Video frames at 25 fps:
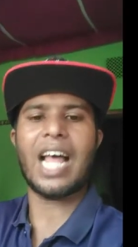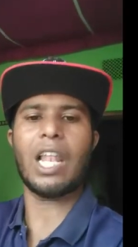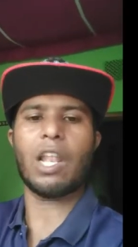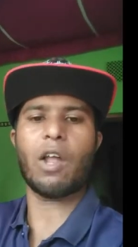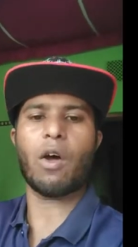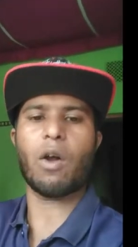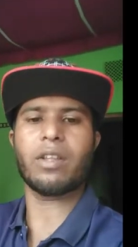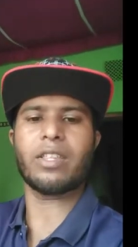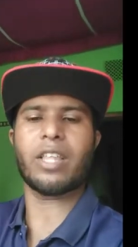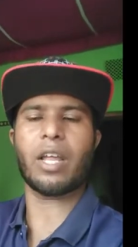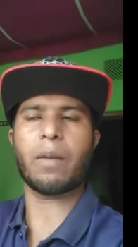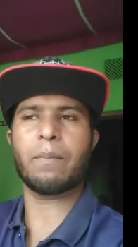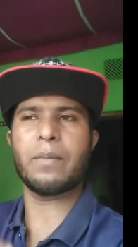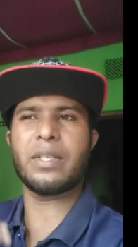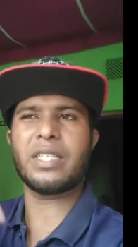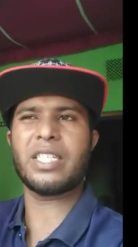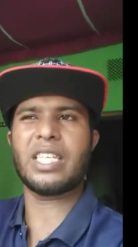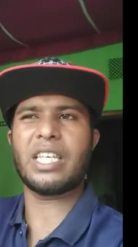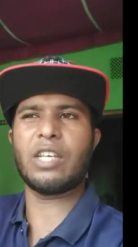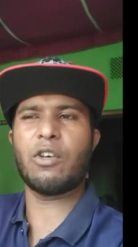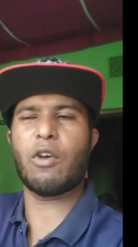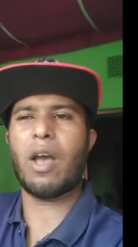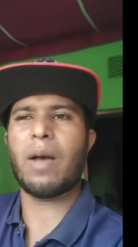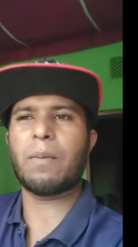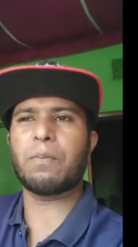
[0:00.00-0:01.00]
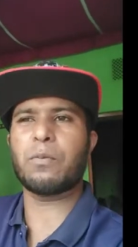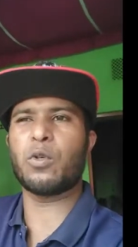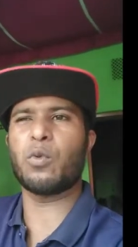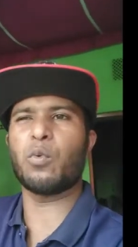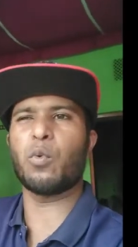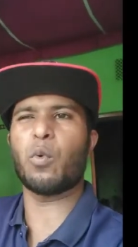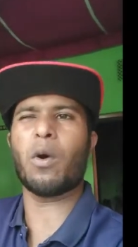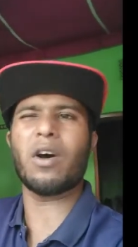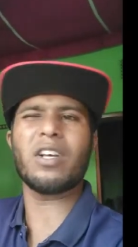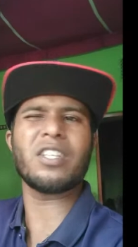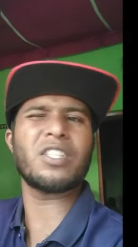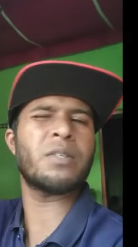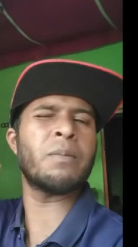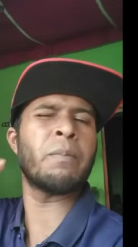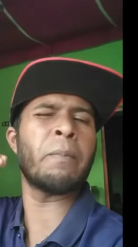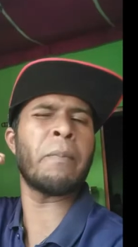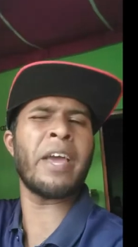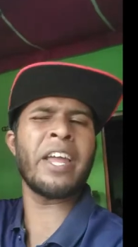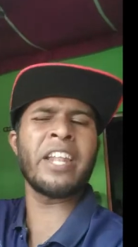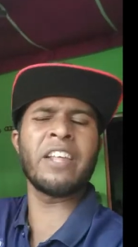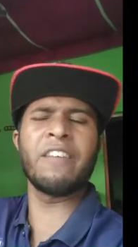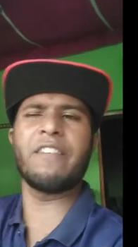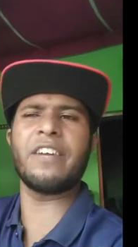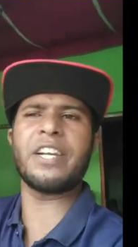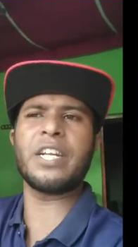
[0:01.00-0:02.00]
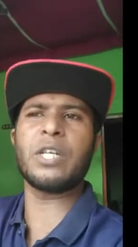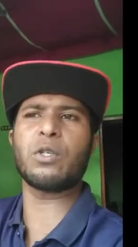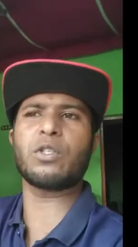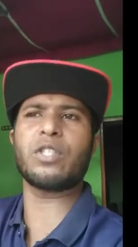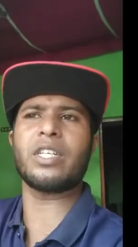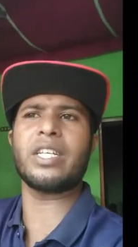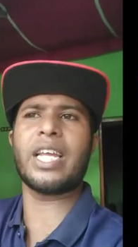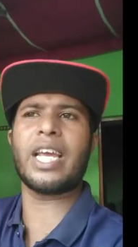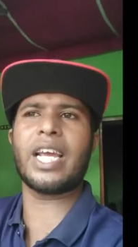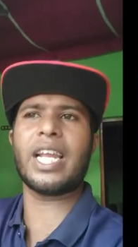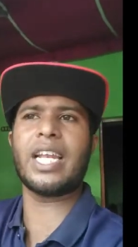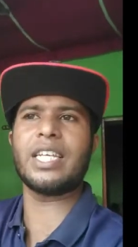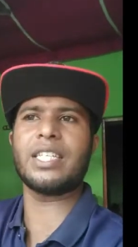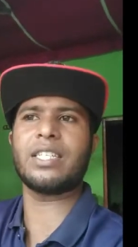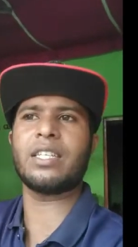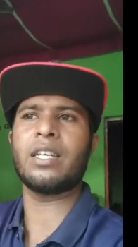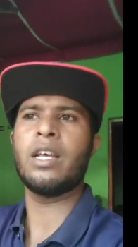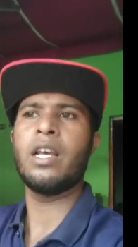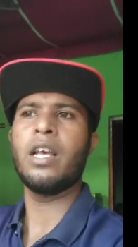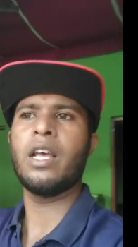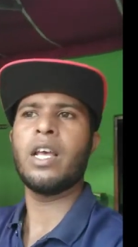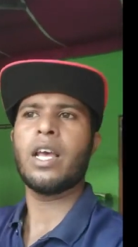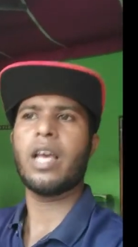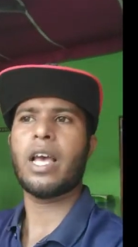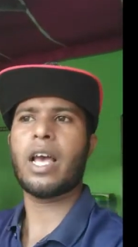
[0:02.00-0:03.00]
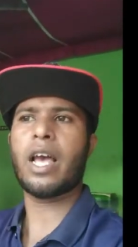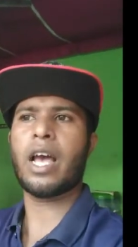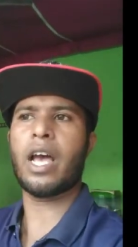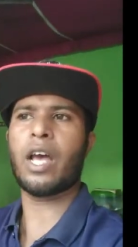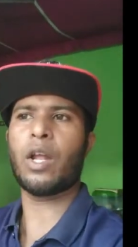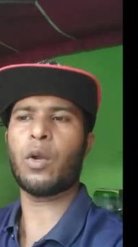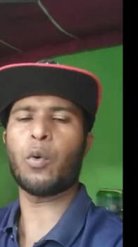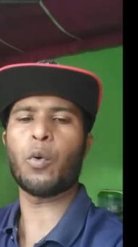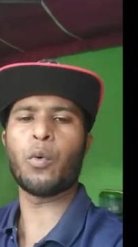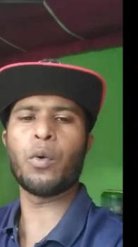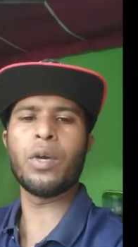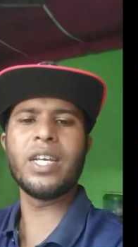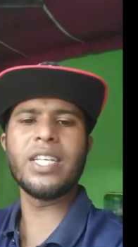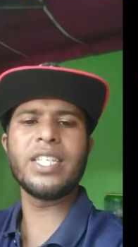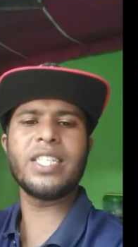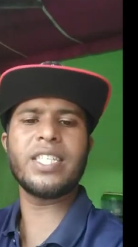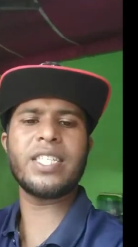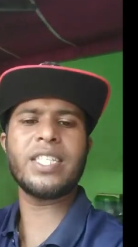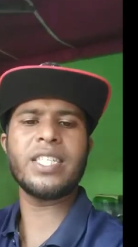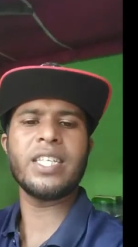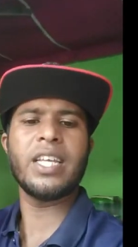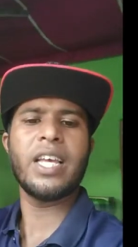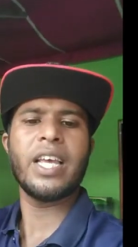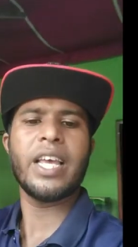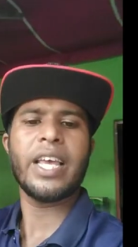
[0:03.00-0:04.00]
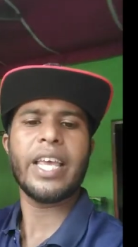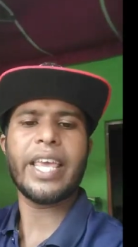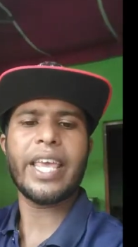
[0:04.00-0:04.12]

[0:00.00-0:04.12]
a lot that means you have to watch many videos in english and who is